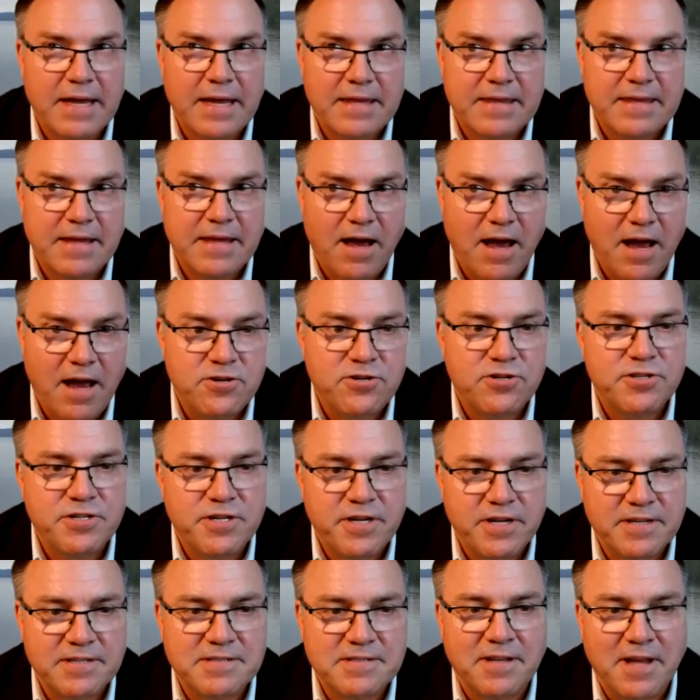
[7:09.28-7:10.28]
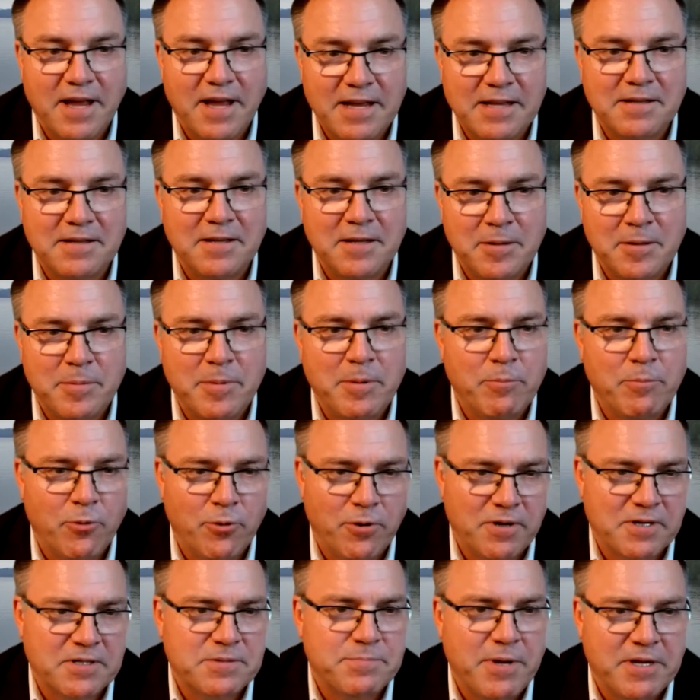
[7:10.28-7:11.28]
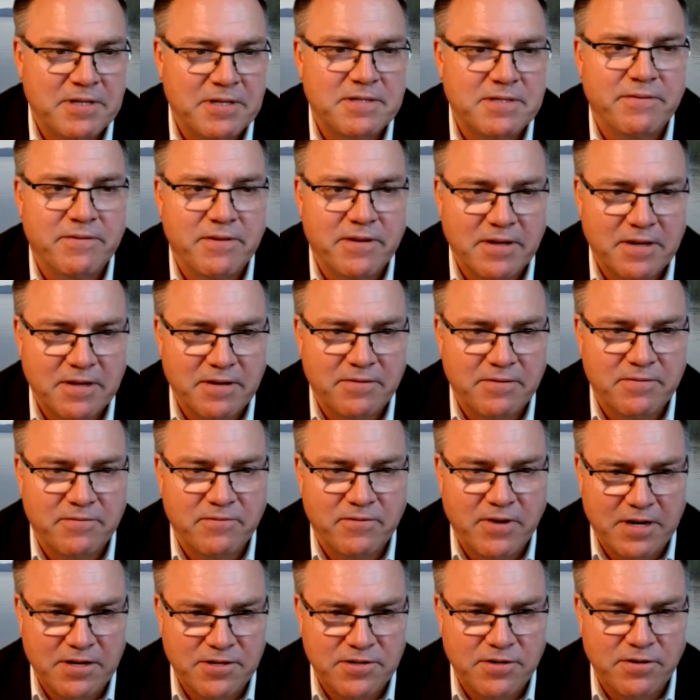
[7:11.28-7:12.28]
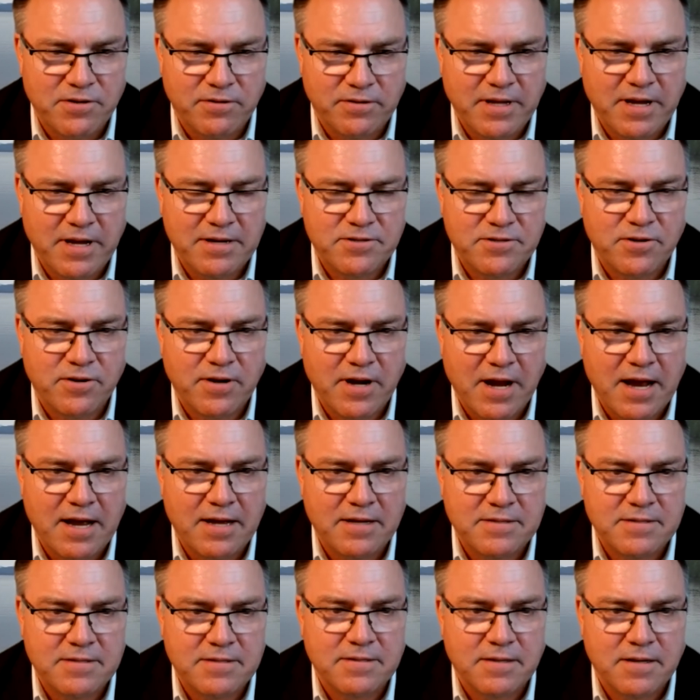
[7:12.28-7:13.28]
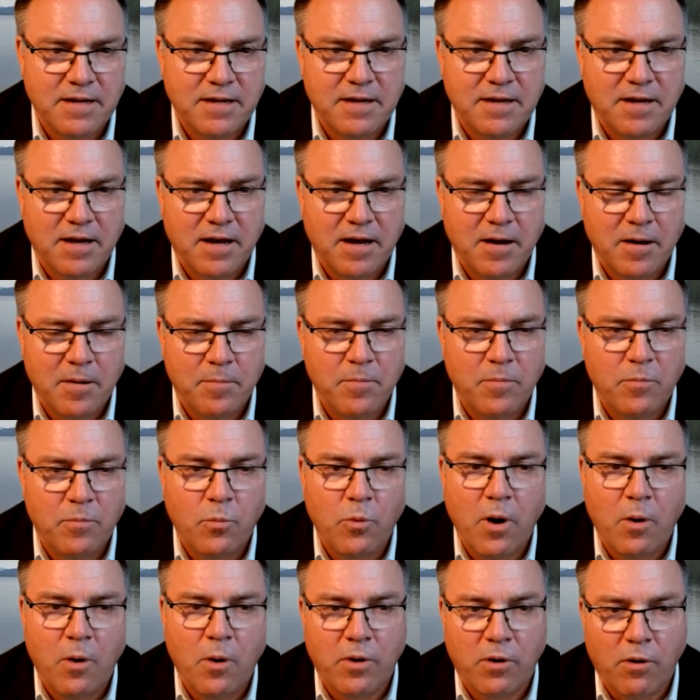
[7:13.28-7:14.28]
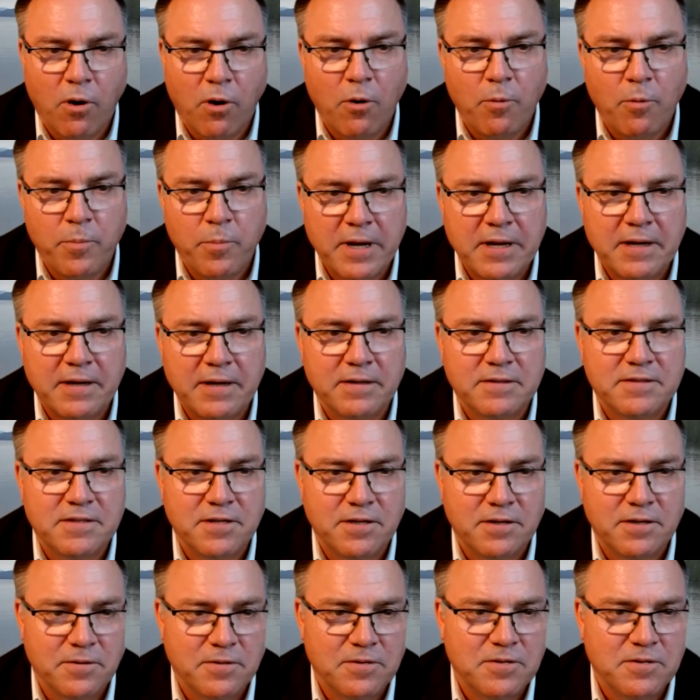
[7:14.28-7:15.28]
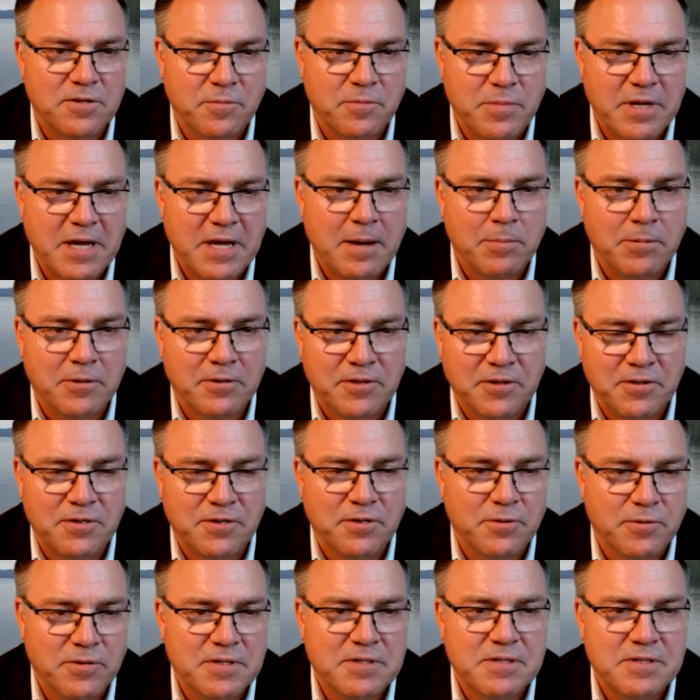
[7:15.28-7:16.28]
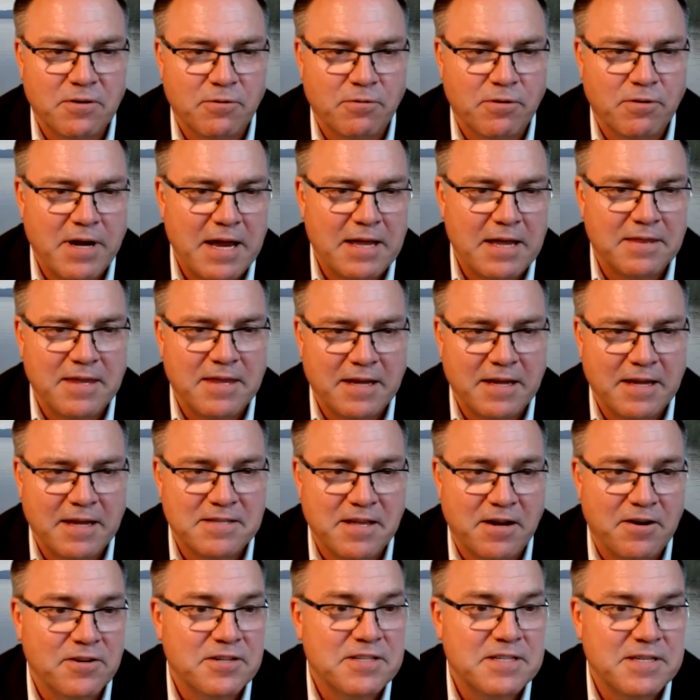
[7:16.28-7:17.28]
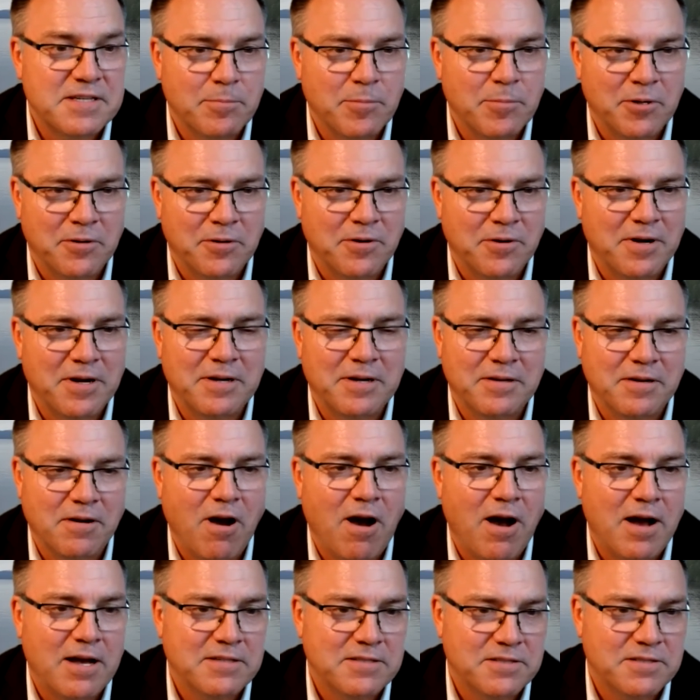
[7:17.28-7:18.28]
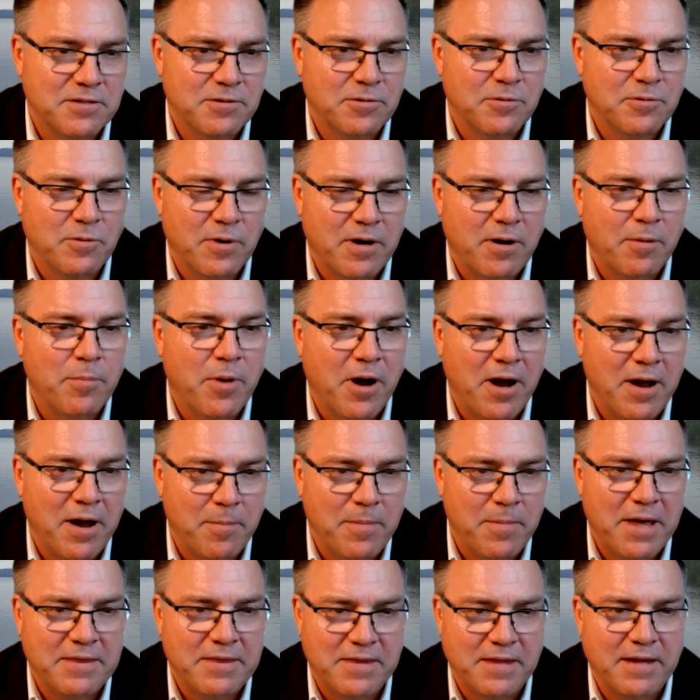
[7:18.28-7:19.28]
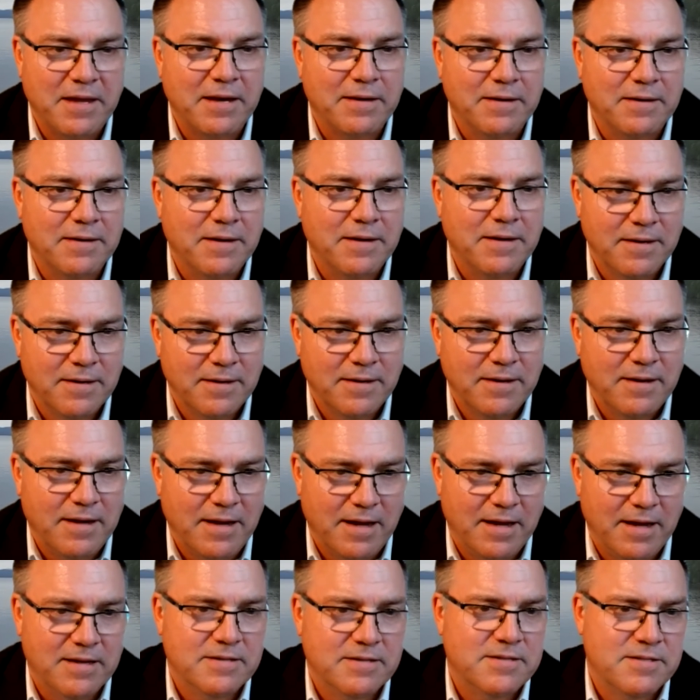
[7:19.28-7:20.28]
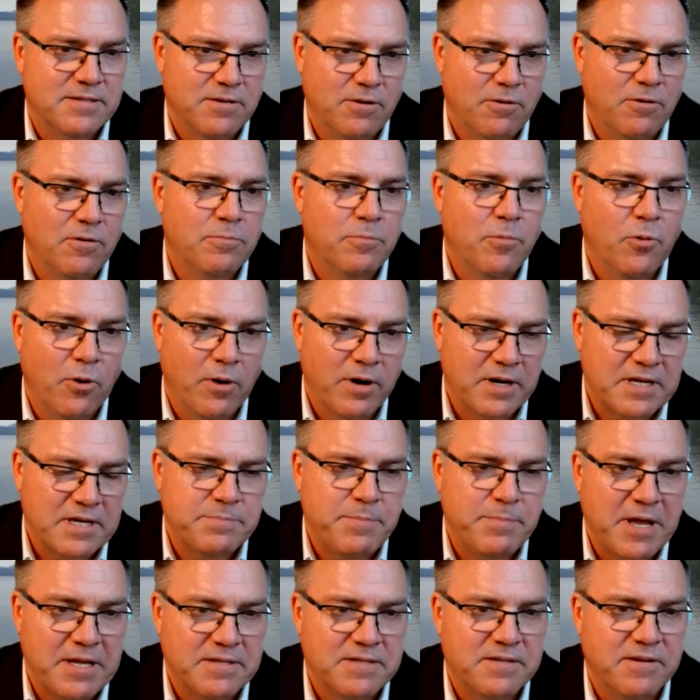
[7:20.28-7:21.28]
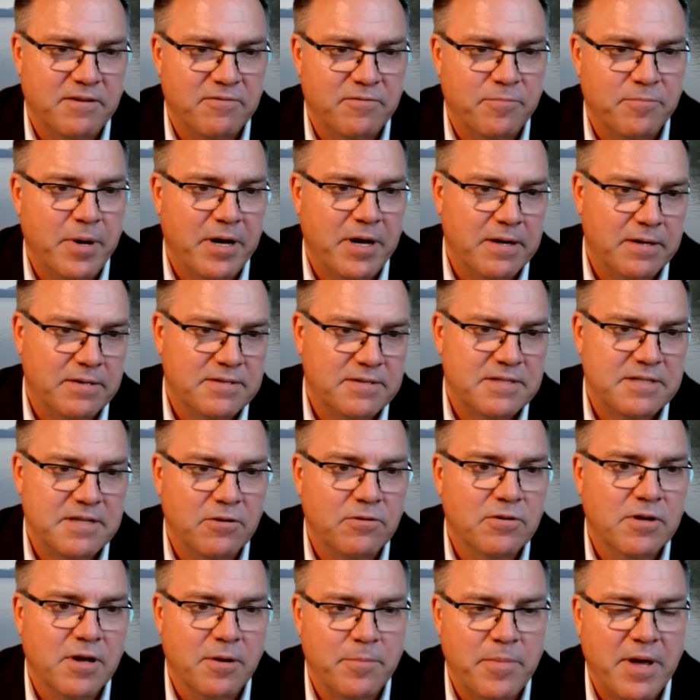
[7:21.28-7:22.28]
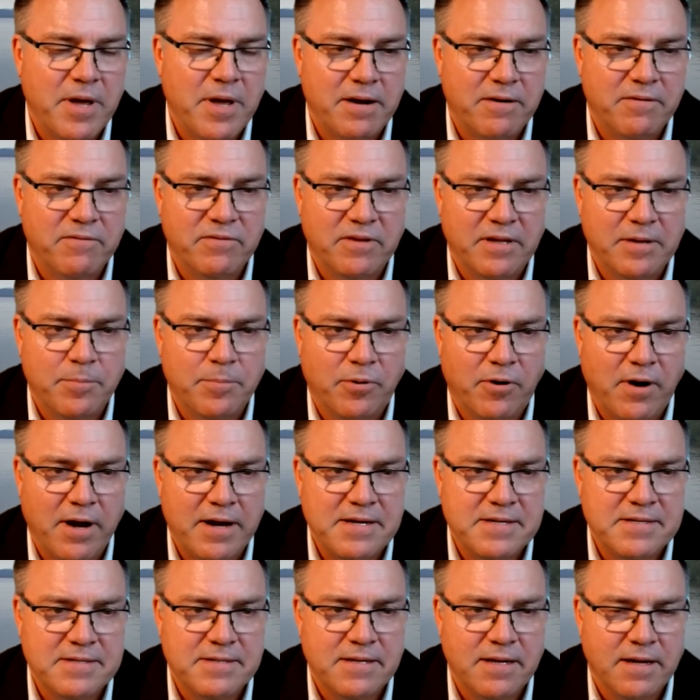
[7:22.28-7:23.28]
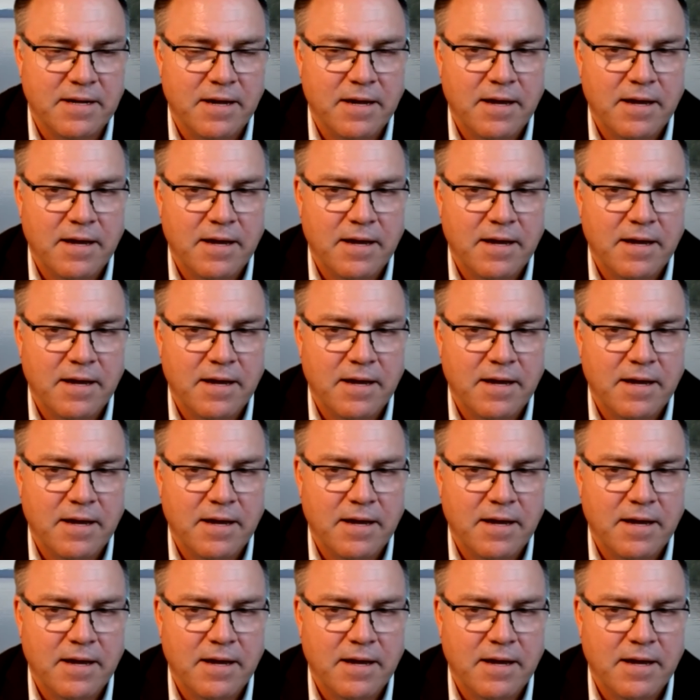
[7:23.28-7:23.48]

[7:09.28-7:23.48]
the hydrogen is likely to be more expensive than conventional natural gas. What we're hoping to be able to do is create things that are similar in cost to what our biomethane is. So more expensive, but still competitively priced.